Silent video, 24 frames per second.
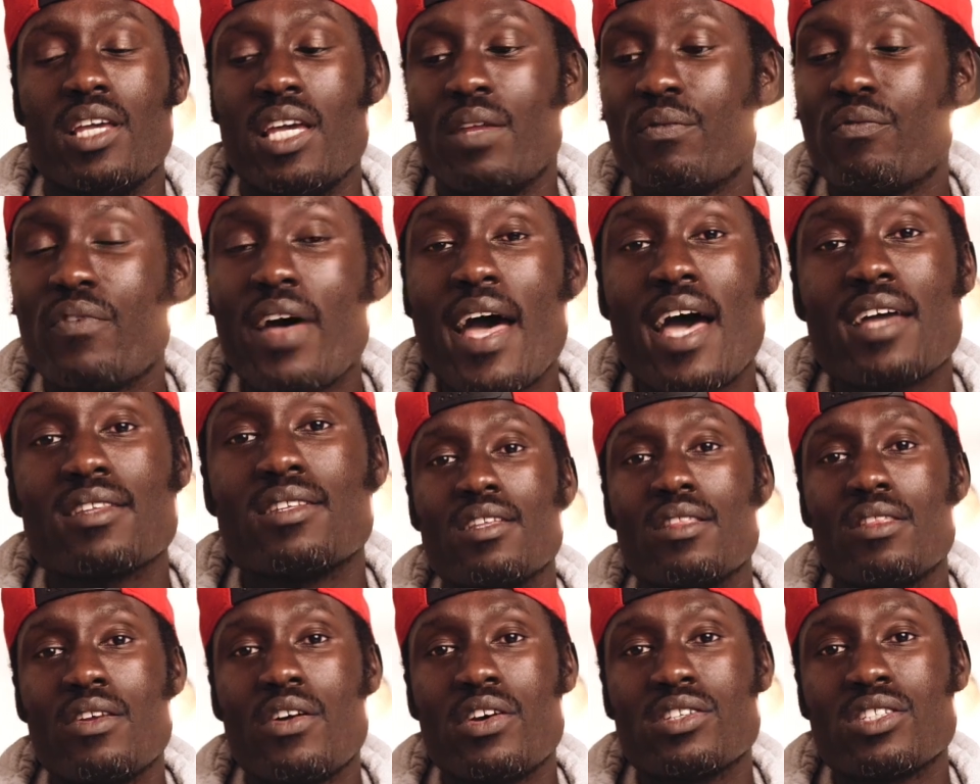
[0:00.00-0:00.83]
In
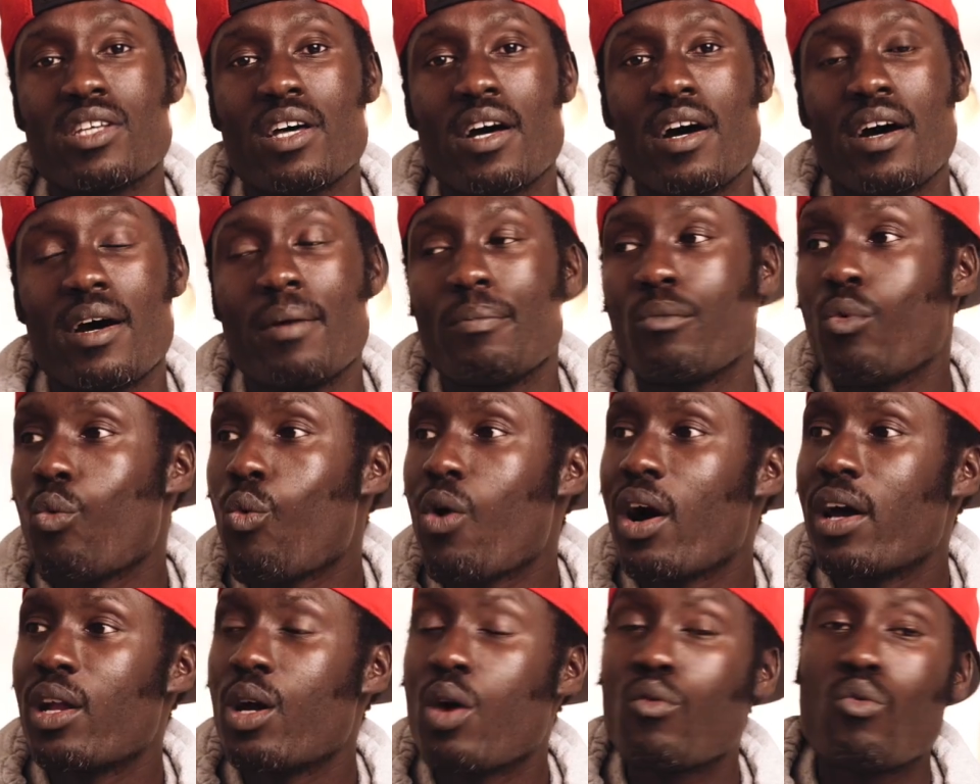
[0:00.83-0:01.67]
fact, there is
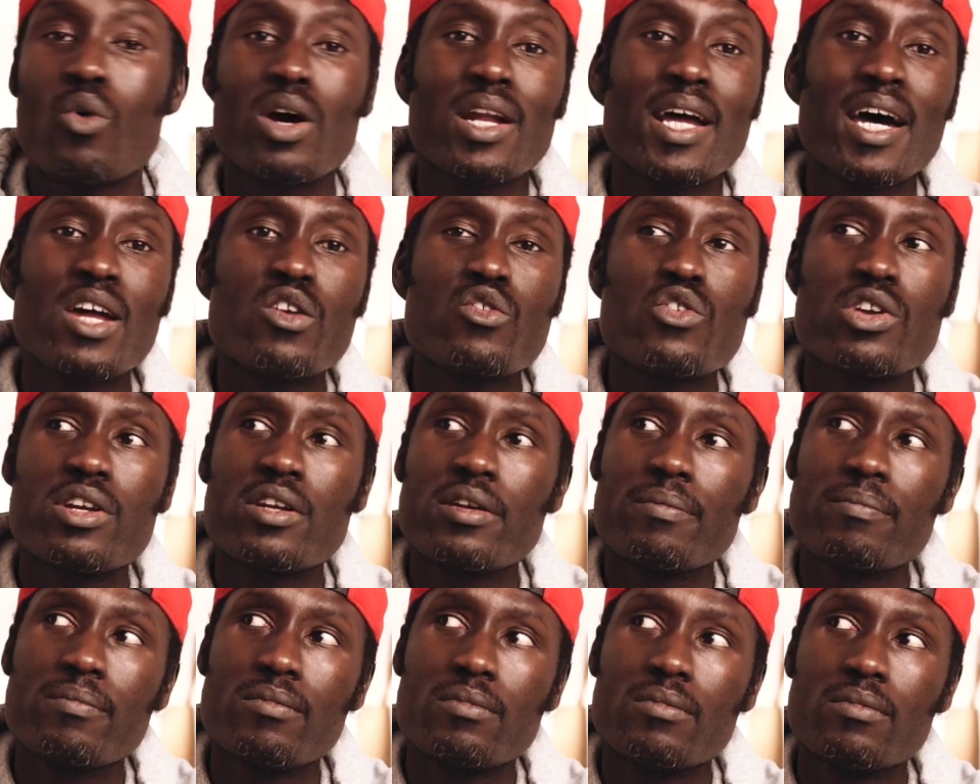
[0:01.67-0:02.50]
one of 100,
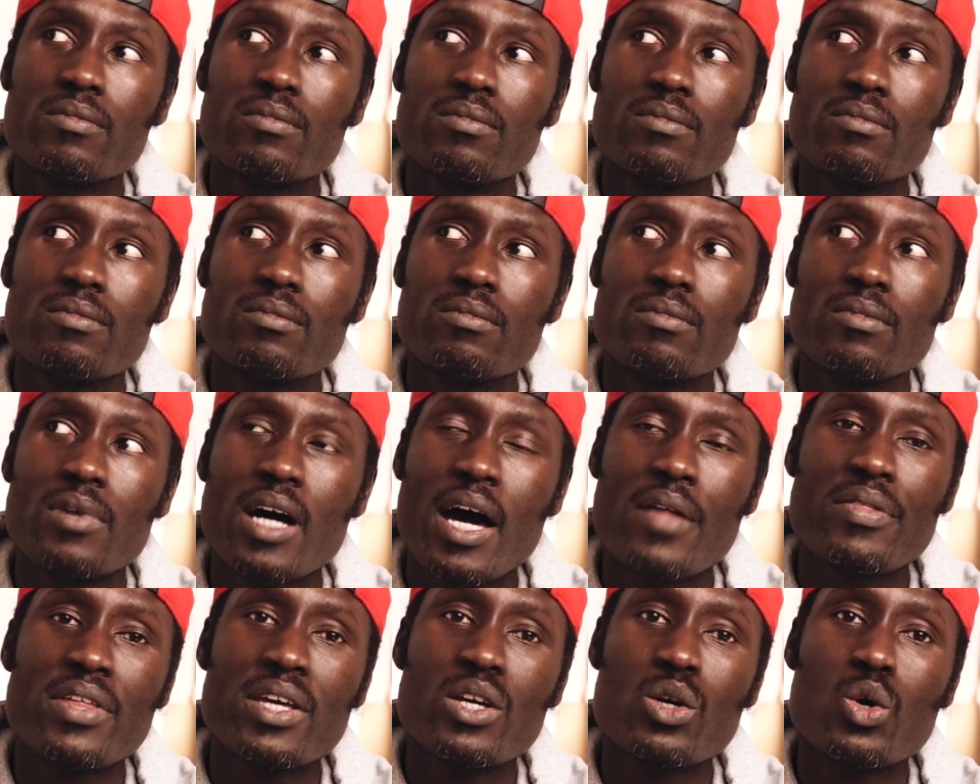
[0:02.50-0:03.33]

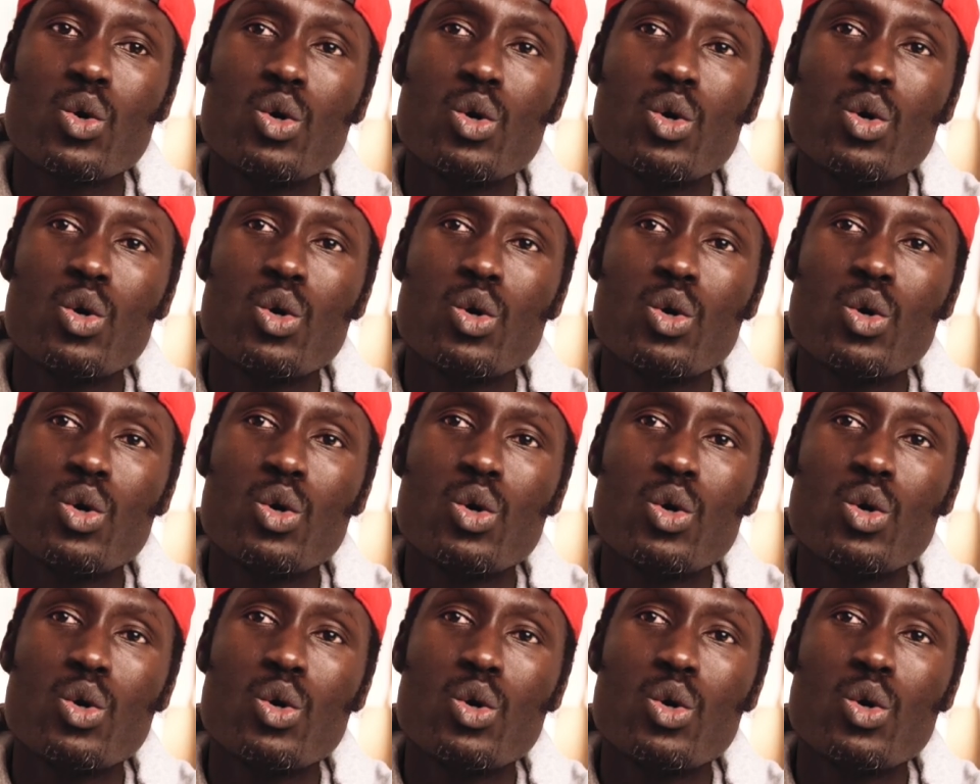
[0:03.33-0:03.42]
I think,